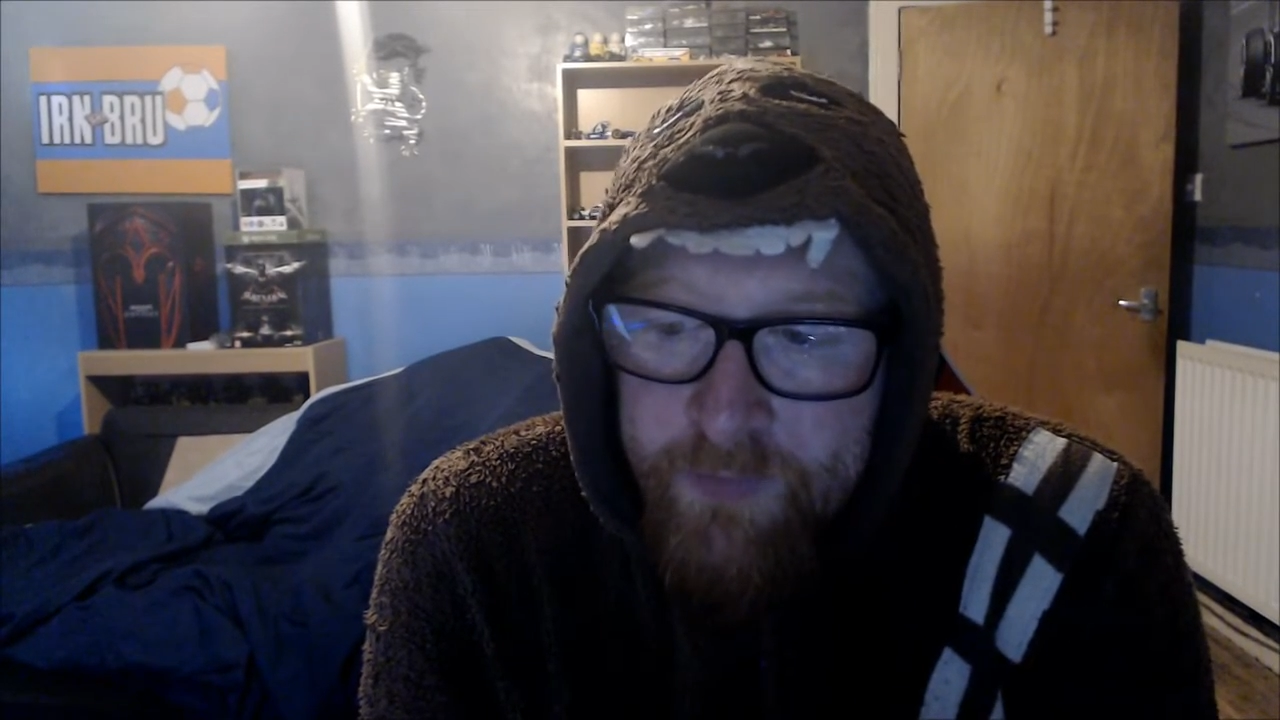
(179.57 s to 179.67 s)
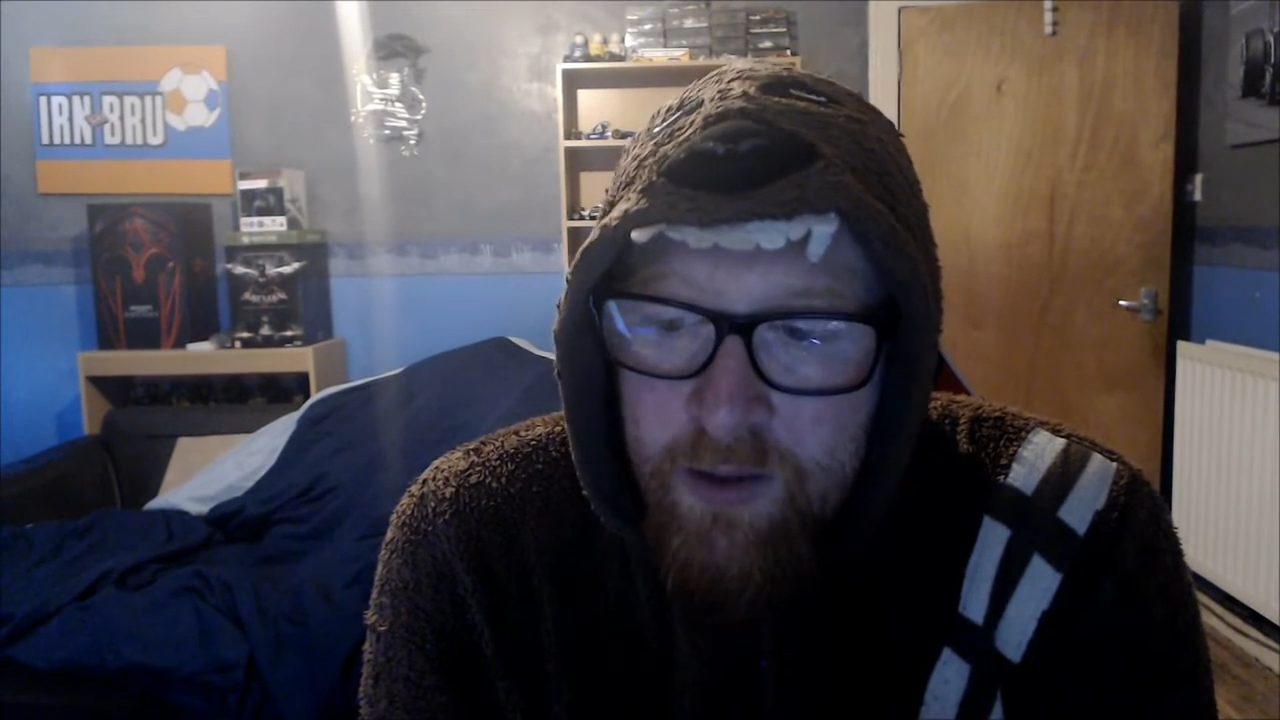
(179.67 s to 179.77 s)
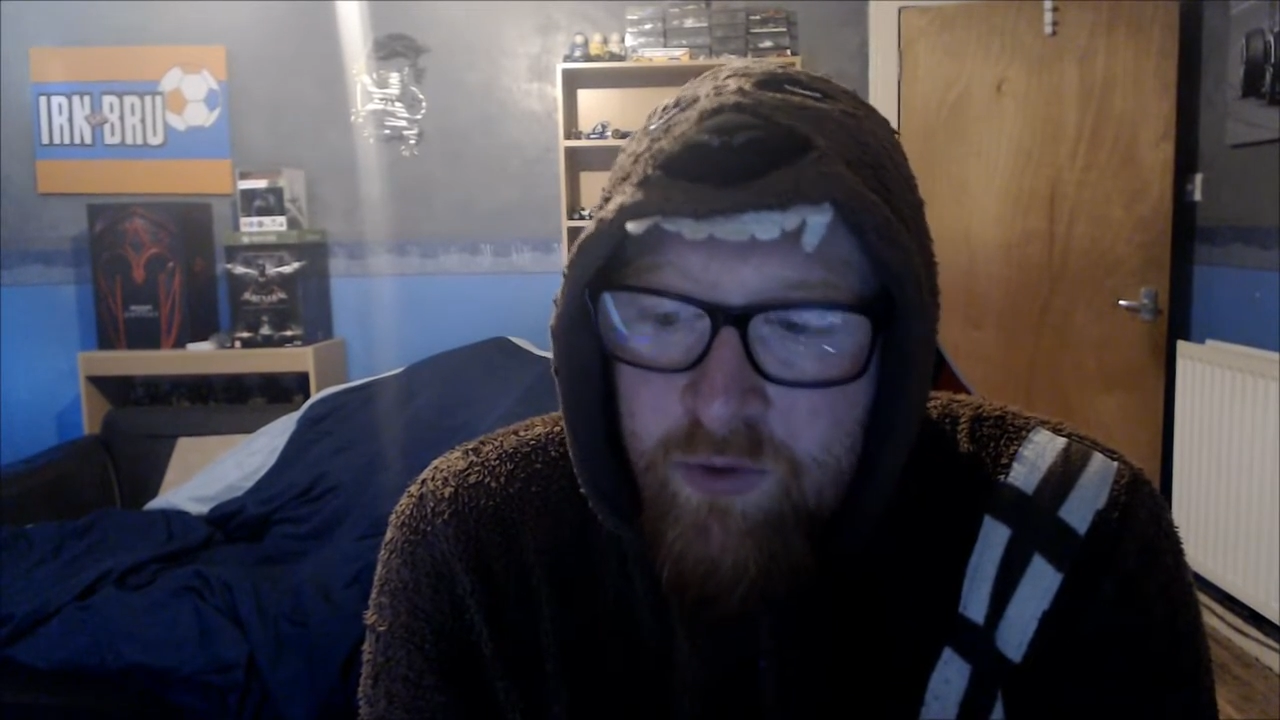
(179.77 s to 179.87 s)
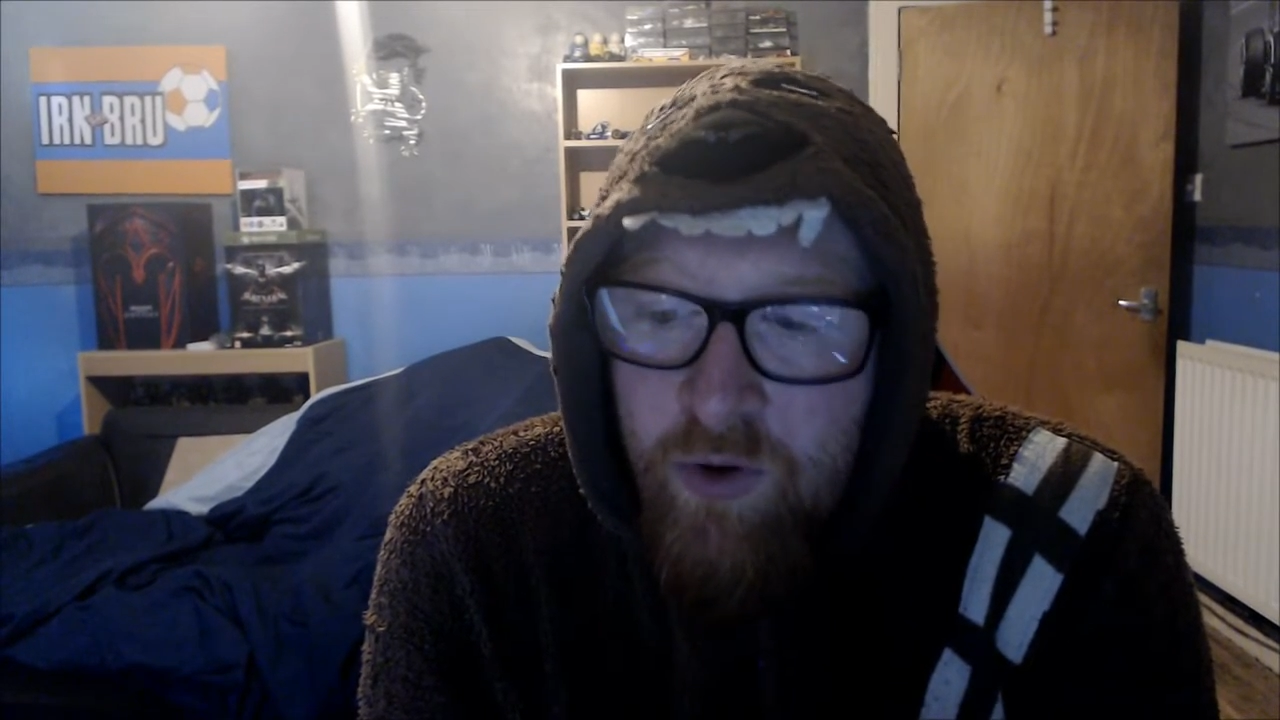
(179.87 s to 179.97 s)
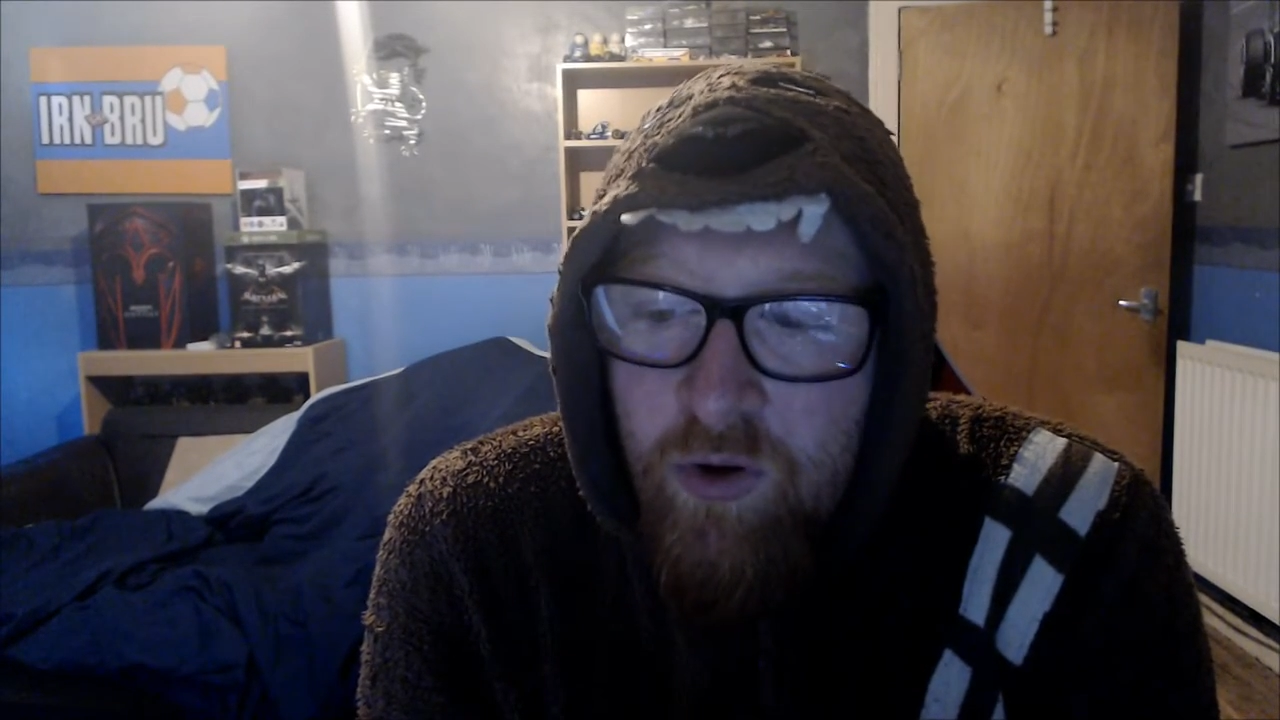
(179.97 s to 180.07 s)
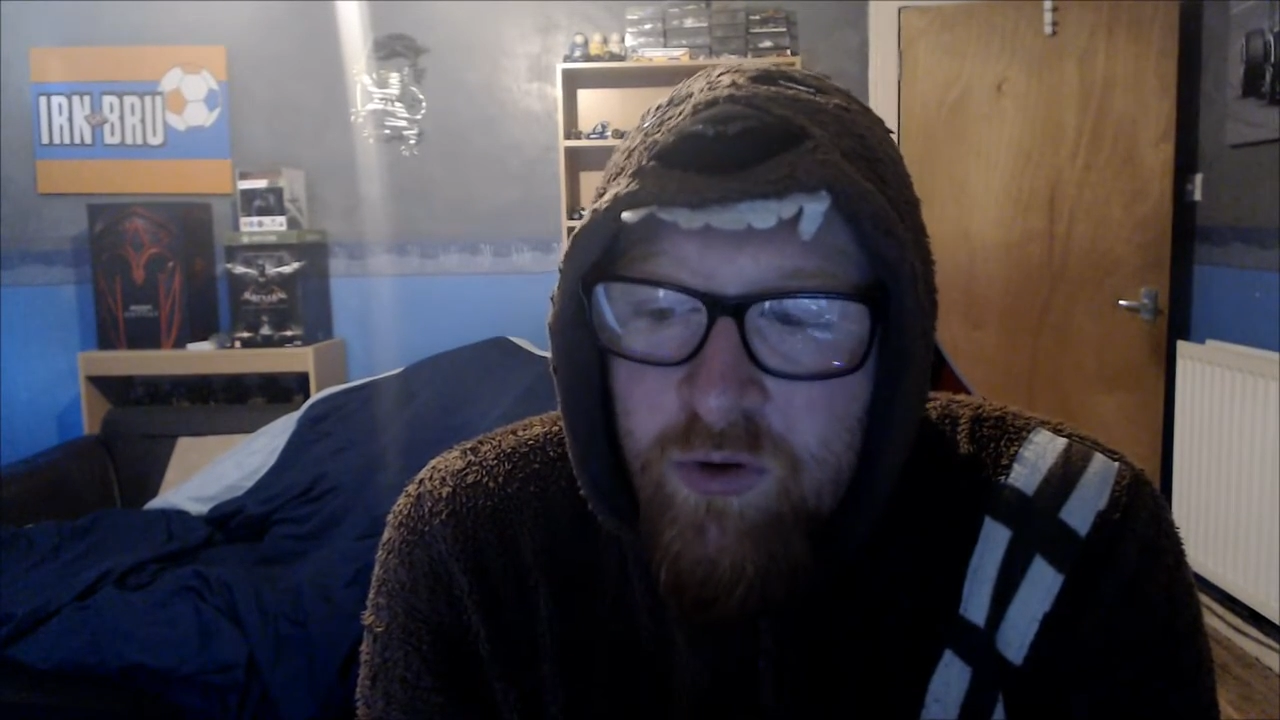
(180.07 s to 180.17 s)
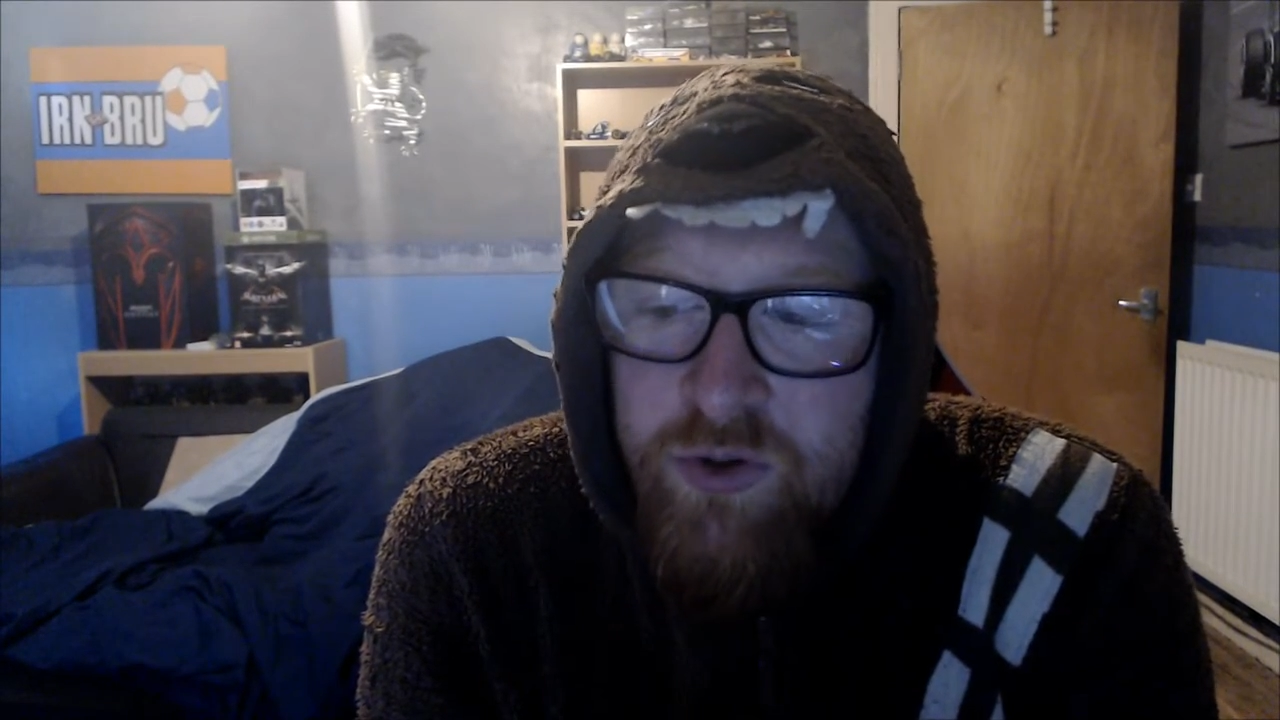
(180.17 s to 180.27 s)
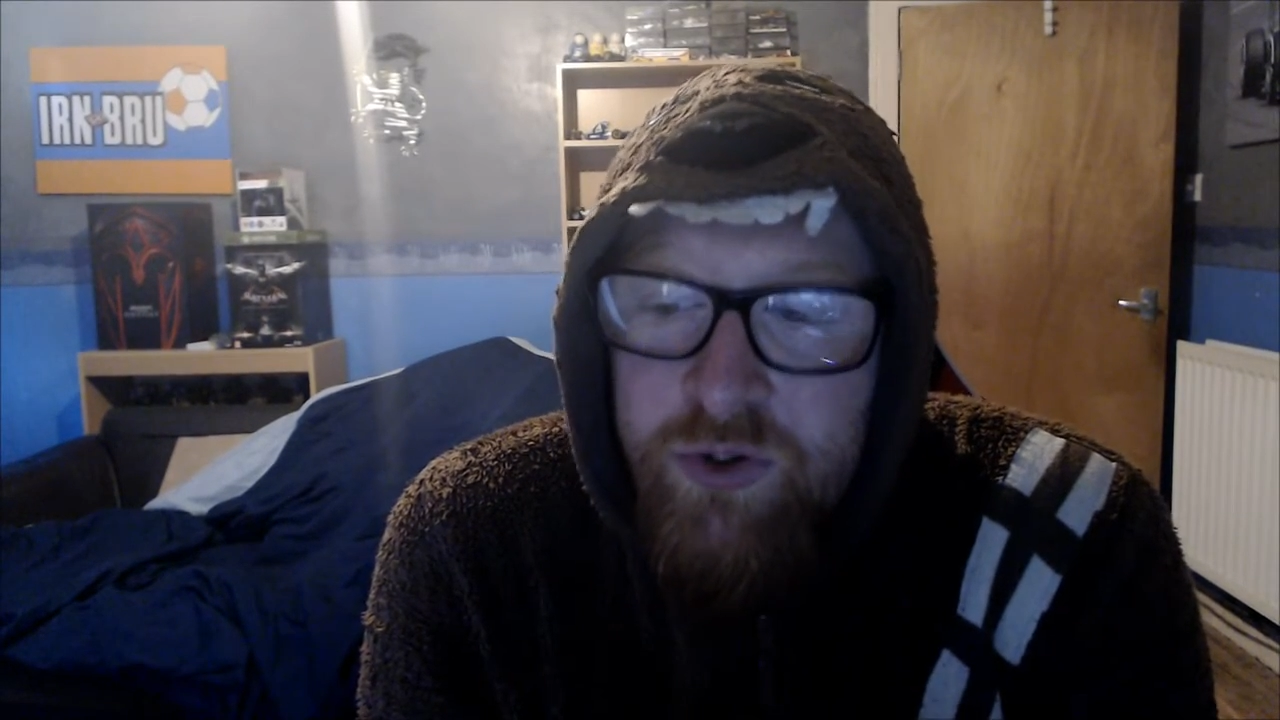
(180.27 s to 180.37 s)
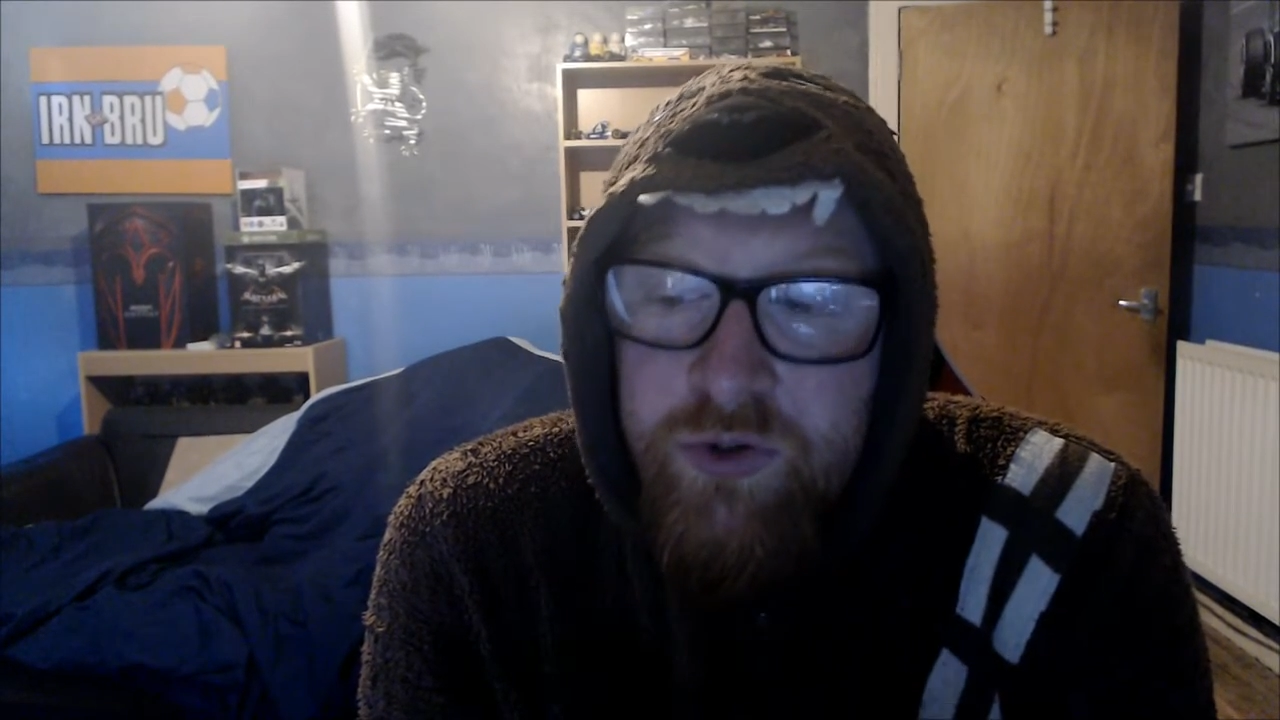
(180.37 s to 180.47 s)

as long as